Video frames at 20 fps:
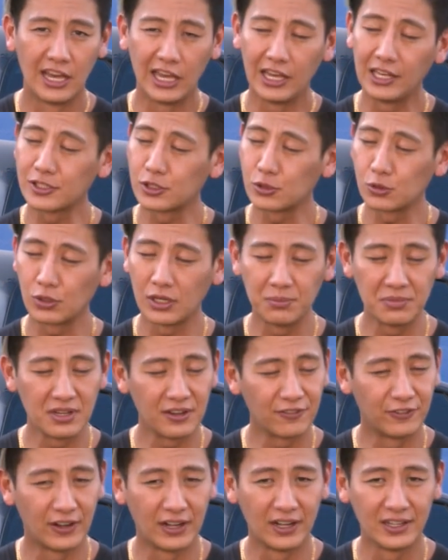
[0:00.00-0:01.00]

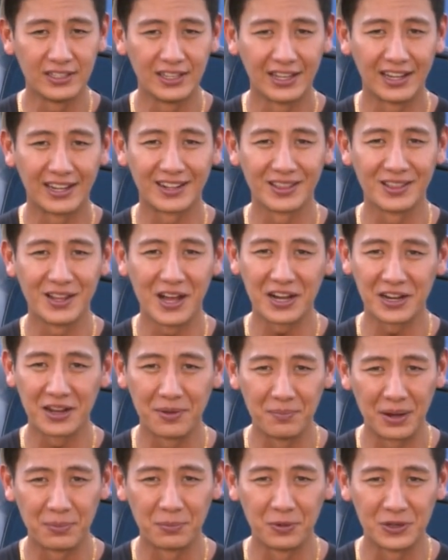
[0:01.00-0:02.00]
Extremely fun, had a lot of
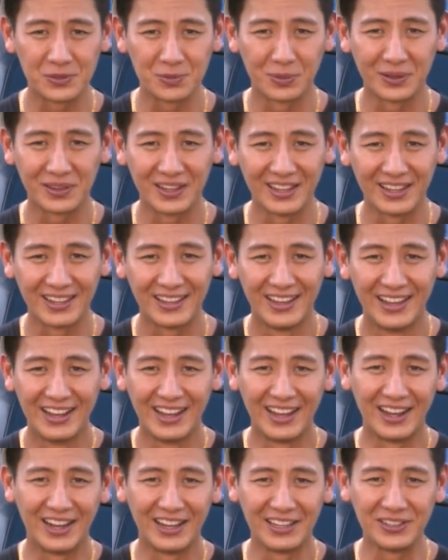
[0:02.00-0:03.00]
good memories with it.
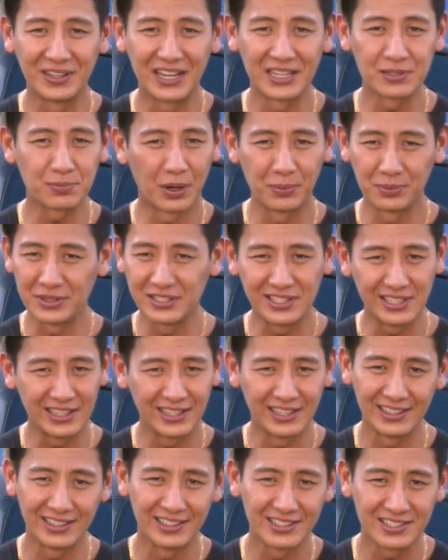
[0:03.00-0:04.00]
You guys probably
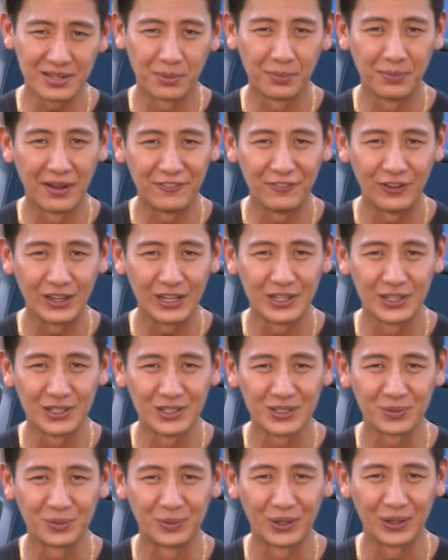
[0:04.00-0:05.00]
seen in some of my
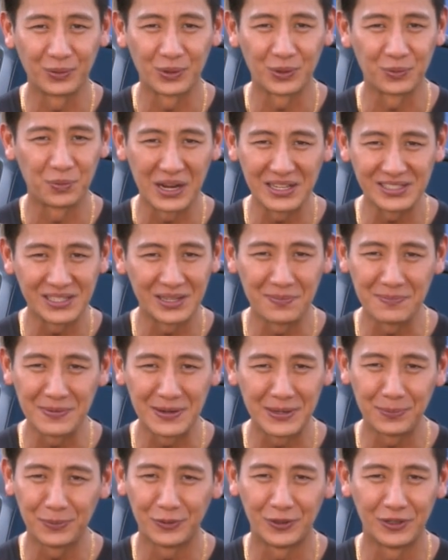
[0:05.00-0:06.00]
videos where we're racing
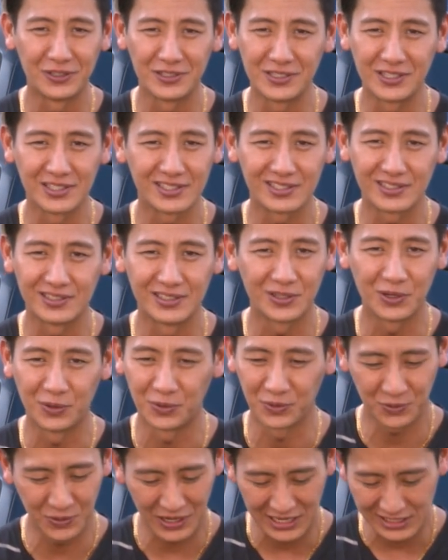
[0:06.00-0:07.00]
people and just
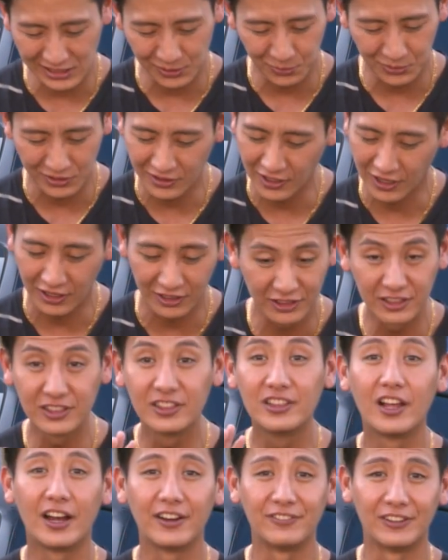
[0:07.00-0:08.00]
going crazy with the
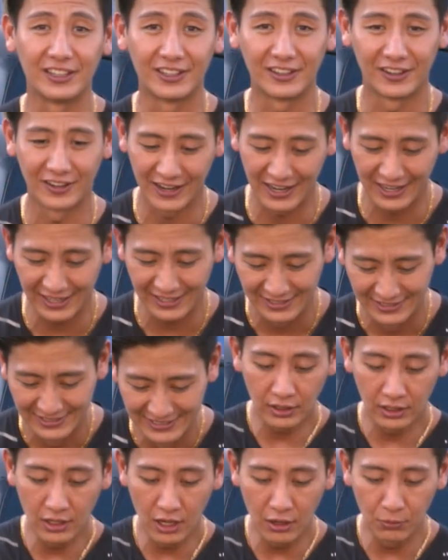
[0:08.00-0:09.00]
car. Love it, all right?
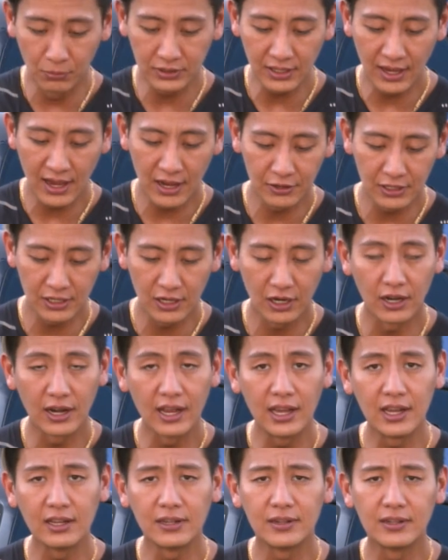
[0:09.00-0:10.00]
Along with the Audi
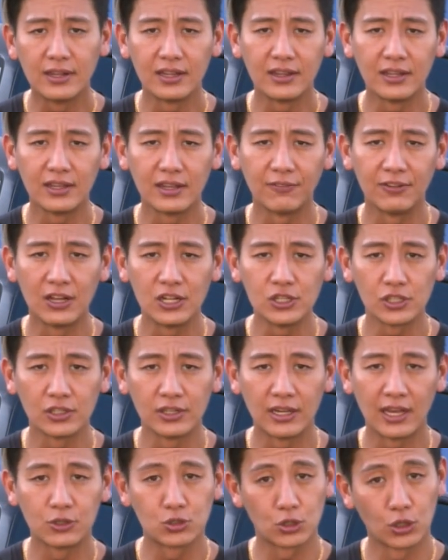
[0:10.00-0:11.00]
R8, I think
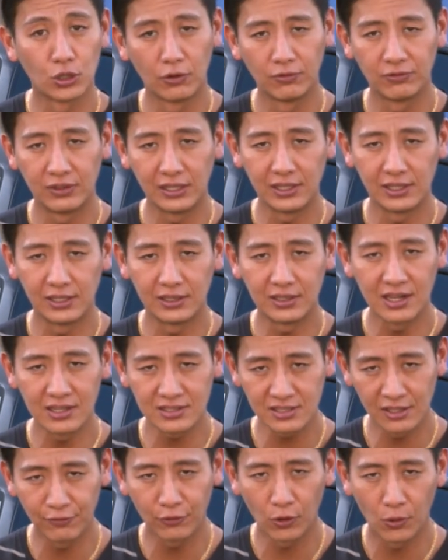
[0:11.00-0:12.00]
eventually I drove the
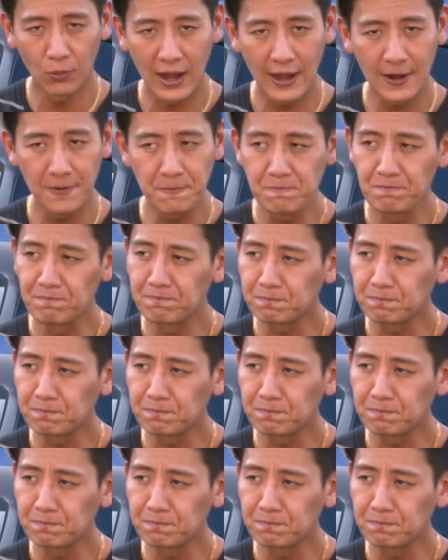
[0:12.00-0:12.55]
Tesla for a while.